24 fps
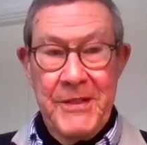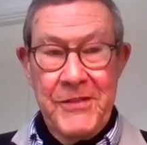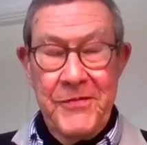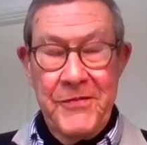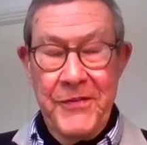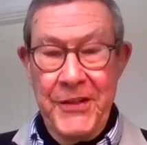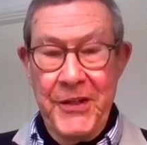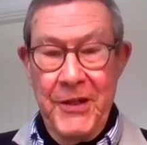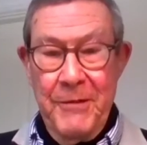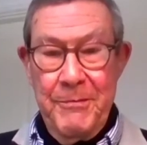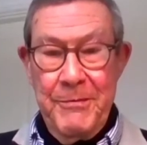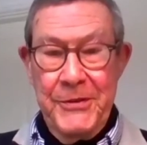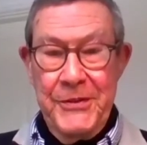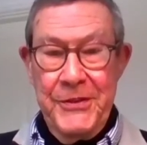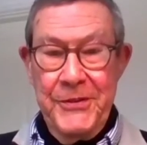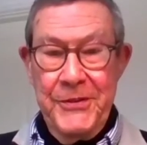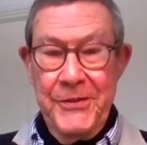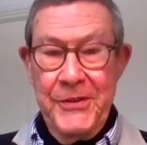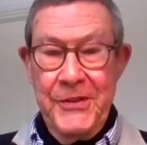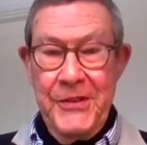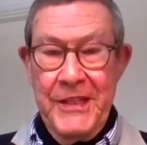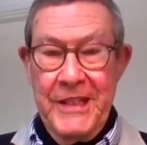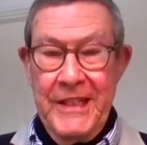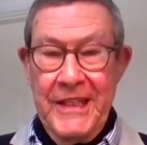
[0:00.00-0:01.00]
for the
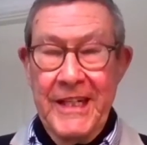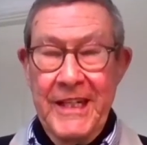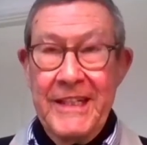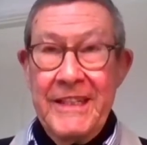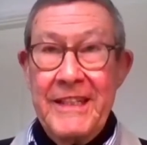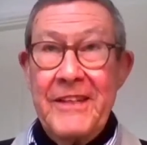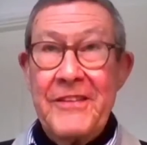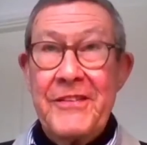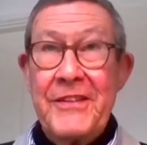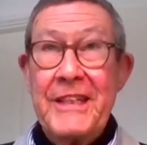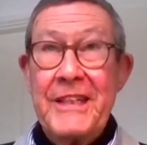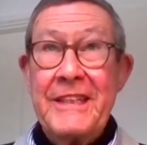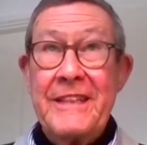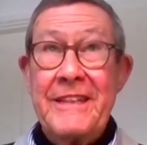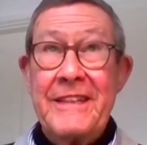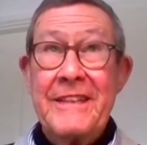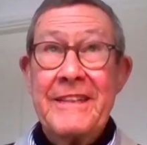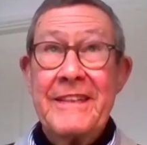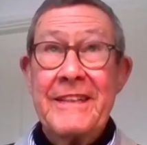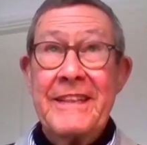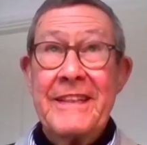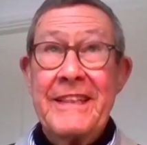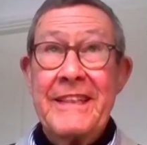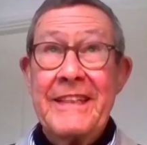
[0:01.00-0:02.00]
opportunity. I think
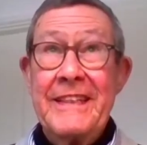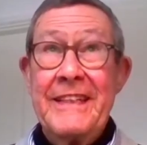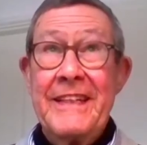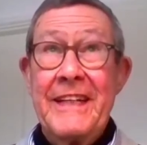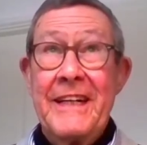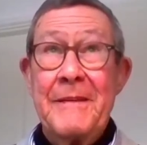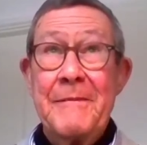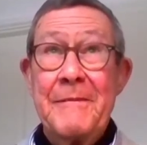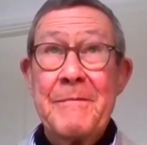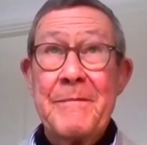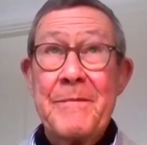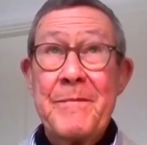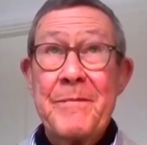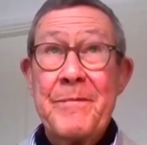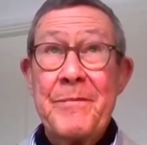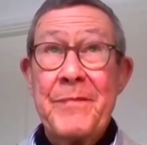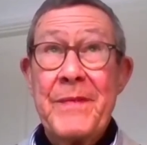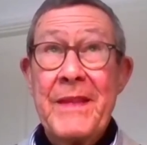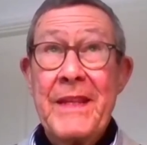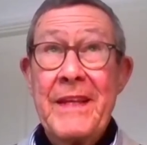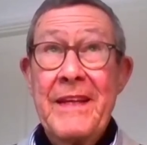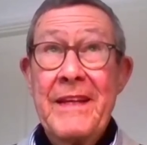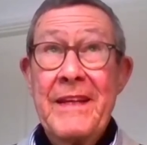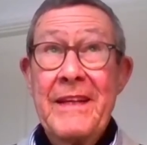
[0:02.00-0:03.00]
the
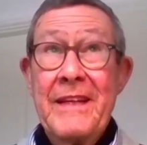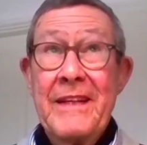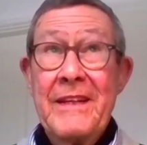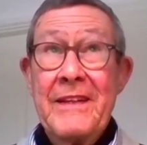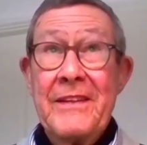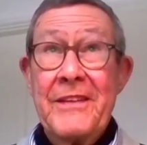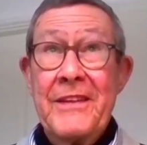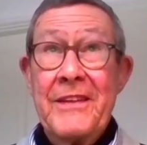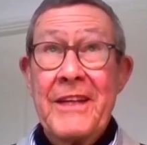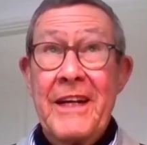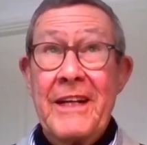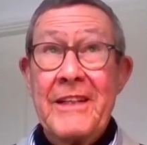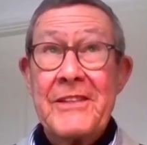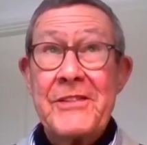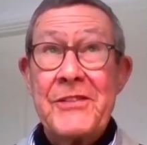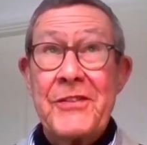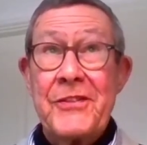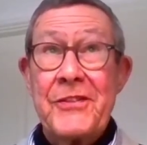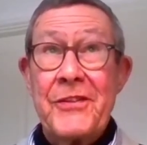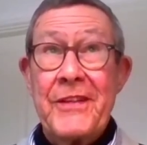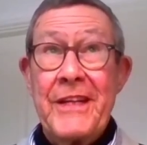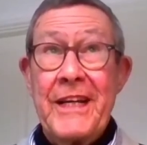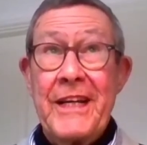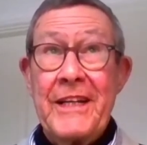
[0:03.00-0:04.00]
answer
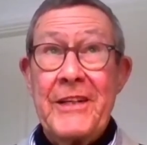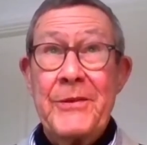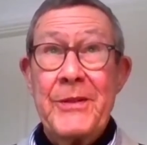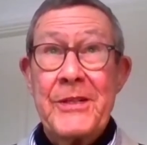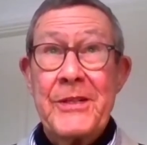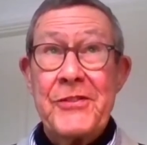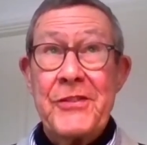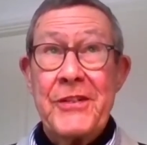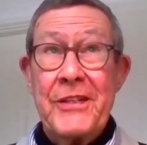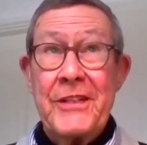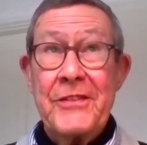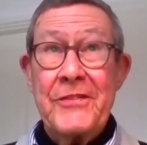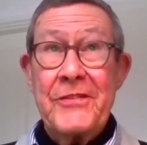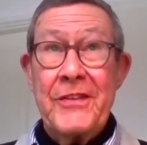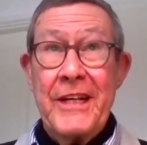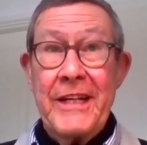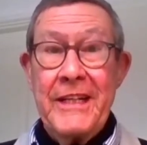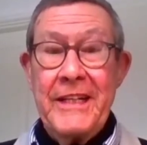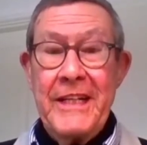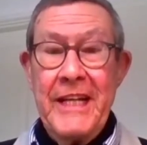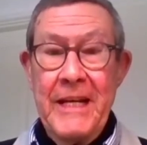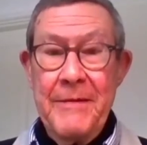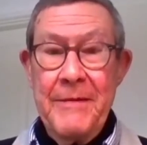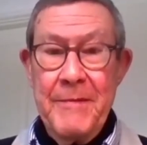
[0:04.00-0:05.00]
to that question is that I
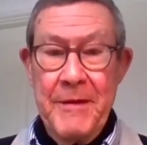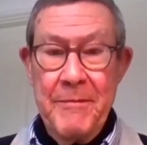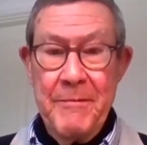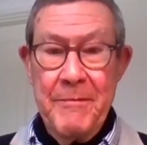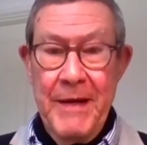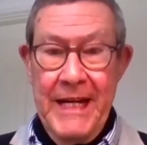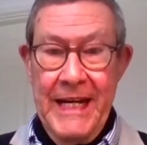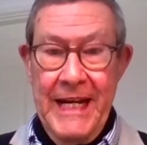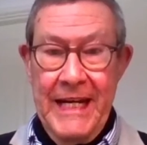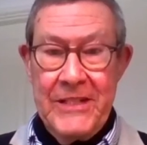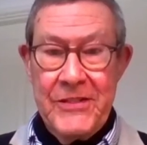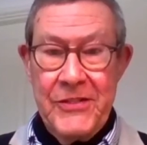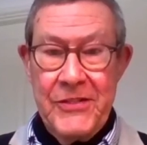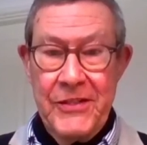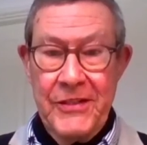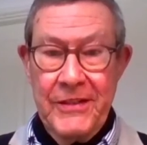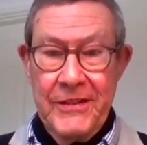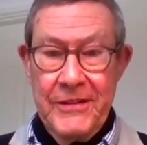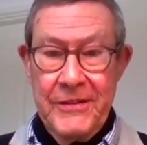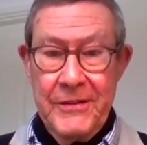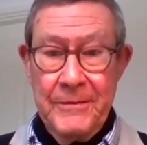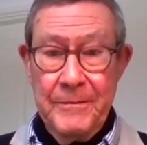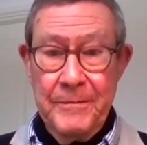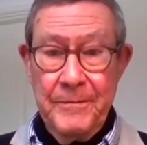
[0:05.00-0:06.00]
came in by
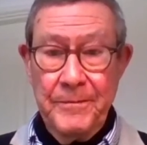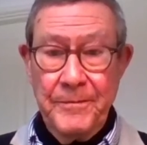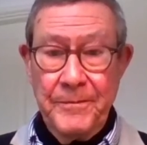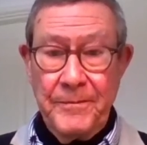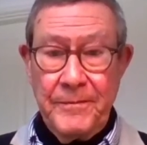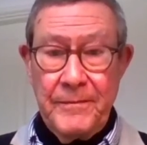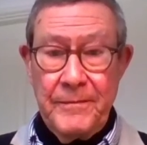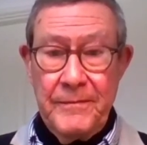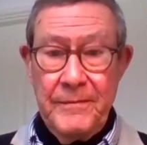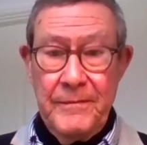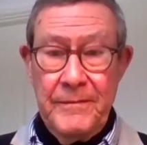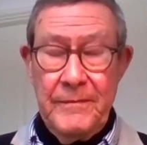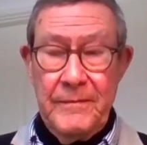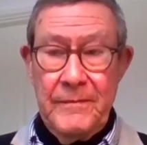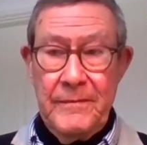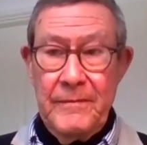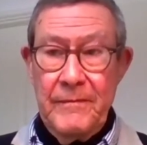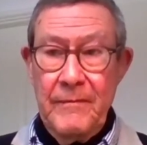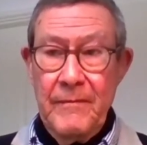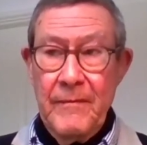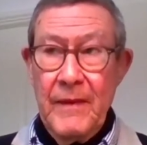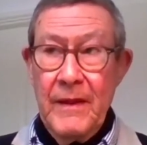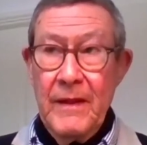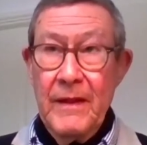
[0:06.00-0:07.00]
accident.
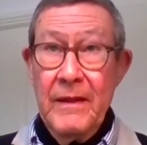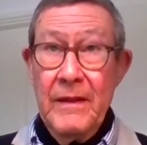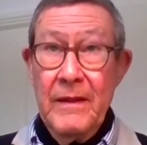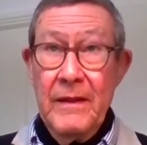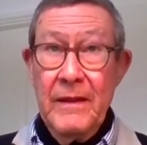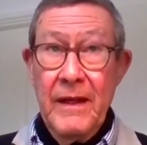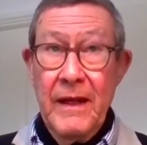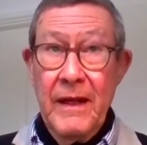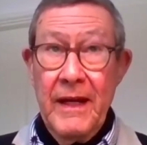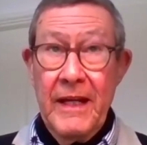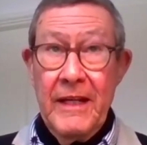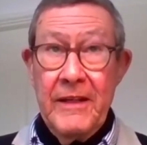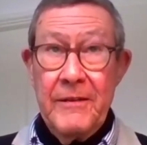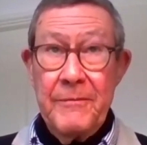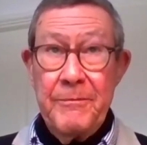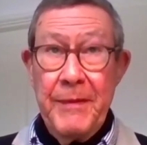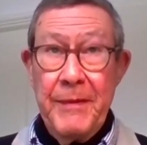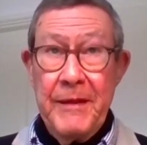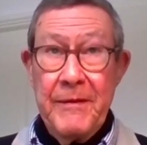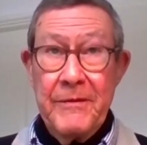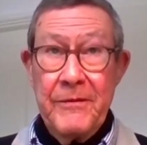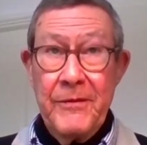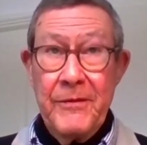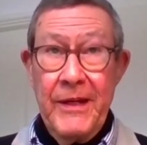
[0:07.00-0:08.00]
I had
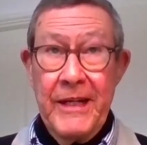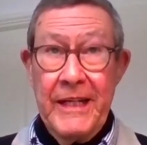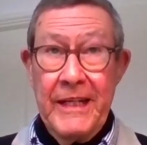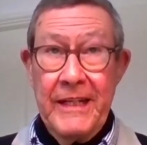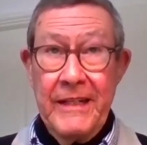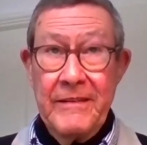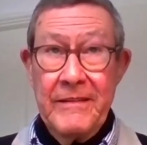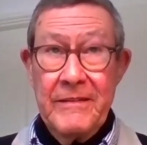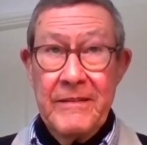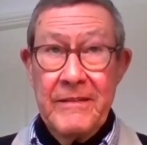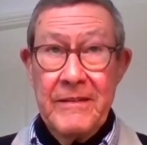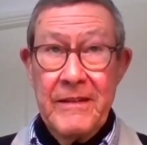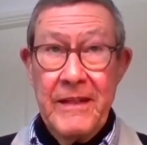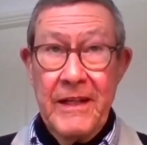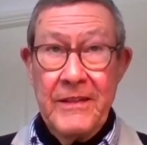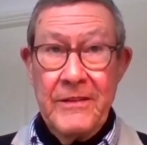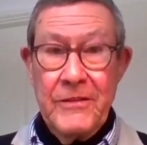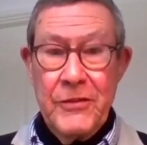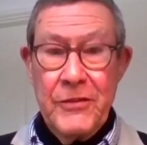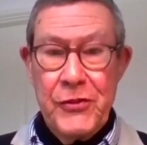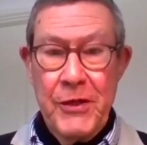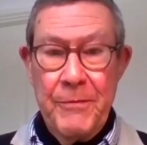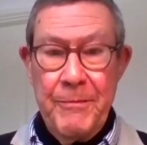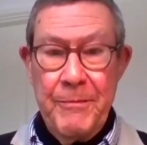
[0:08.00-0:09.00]
been already in the
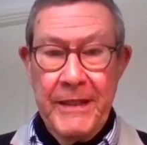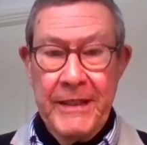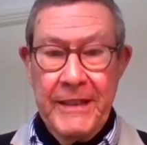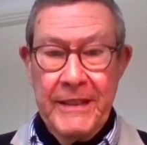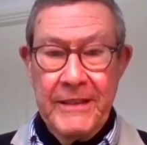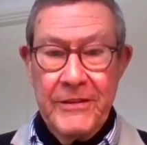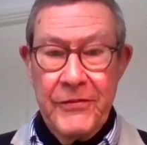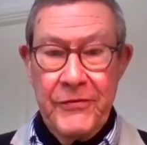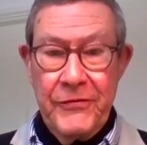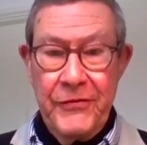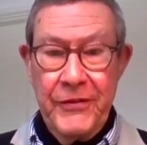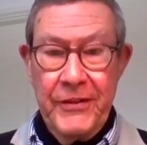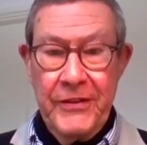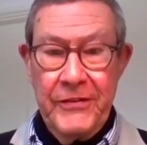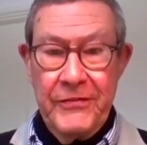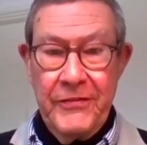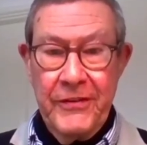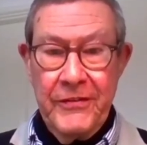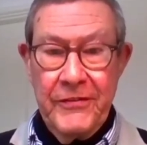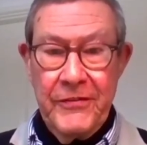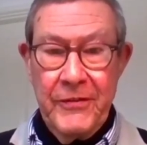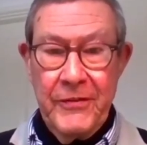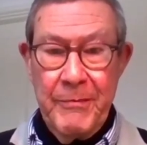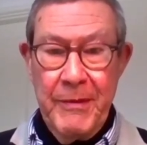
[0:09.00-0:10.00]
shipping industry
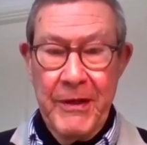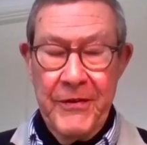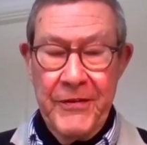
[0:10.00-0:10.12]
since about